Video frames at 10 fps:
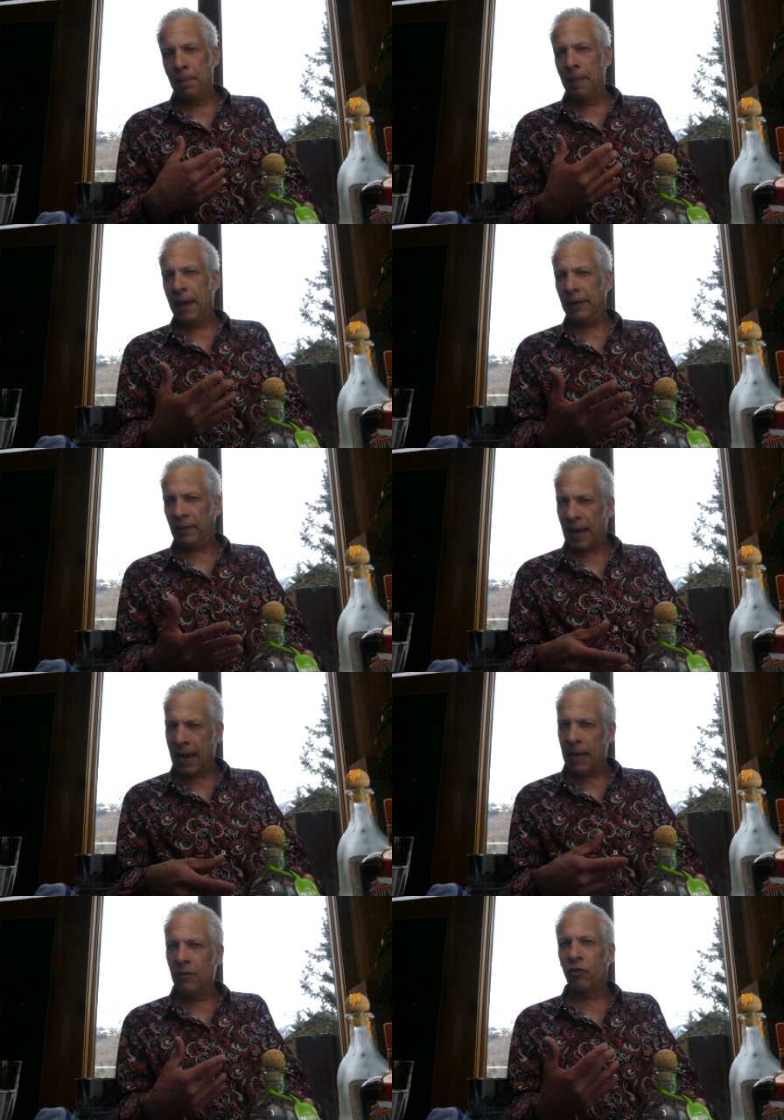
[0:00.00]
They
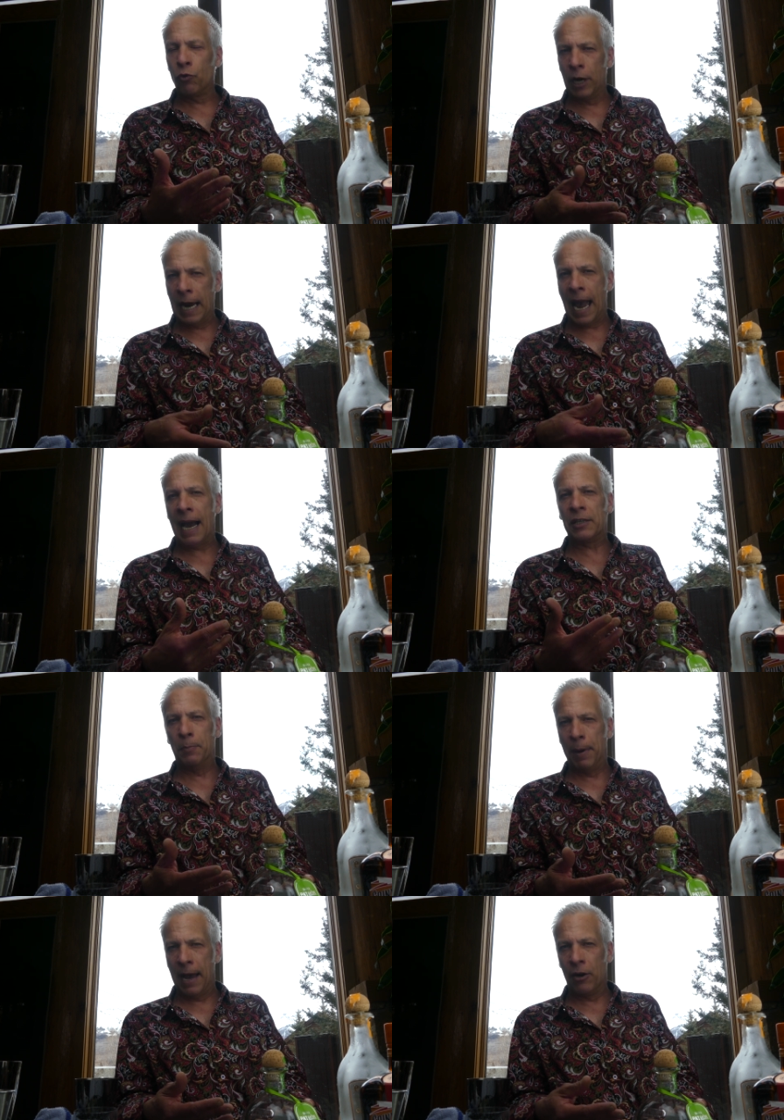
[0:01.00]
tend to
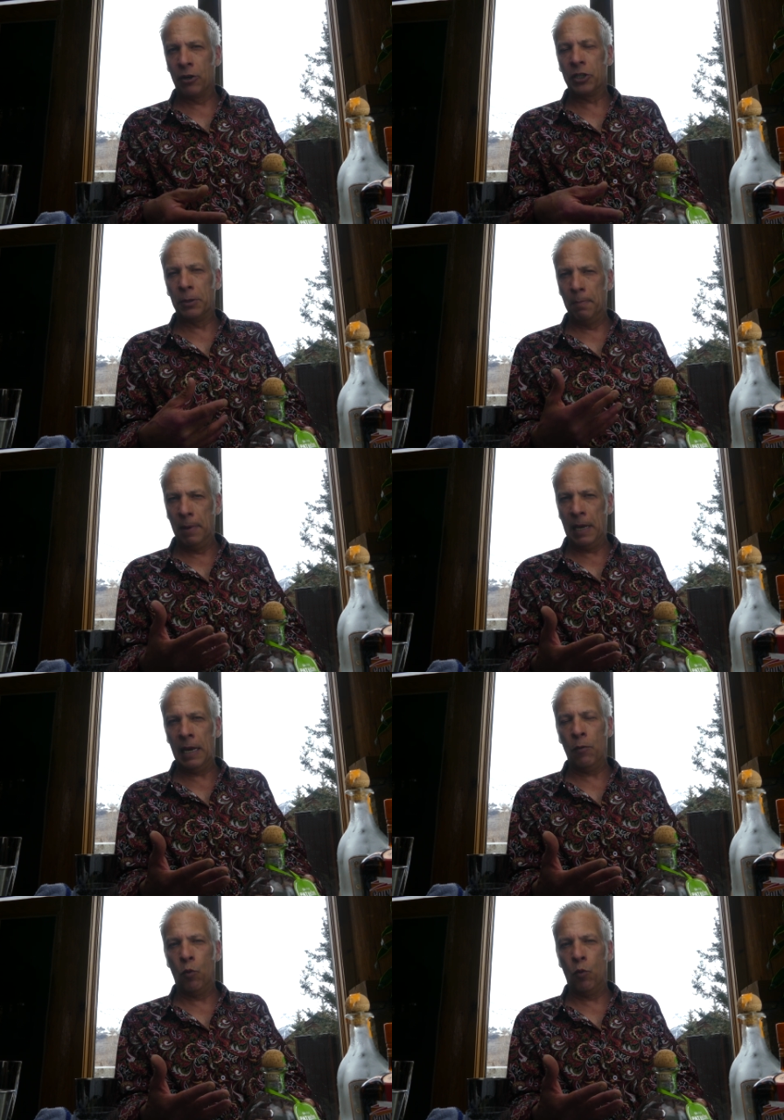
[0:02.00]
react better to me